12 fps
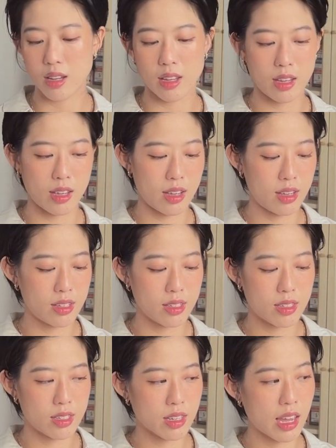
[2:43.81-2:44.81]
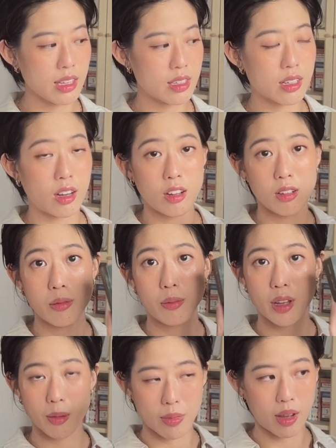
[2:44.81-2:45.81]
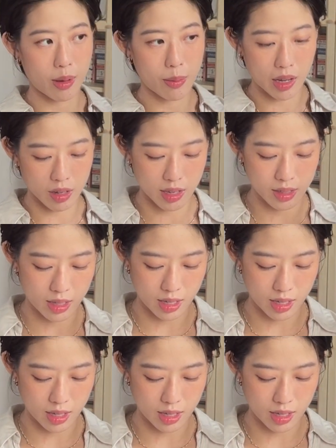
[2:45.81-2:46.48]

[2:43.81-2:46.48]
is Catskull by Myle,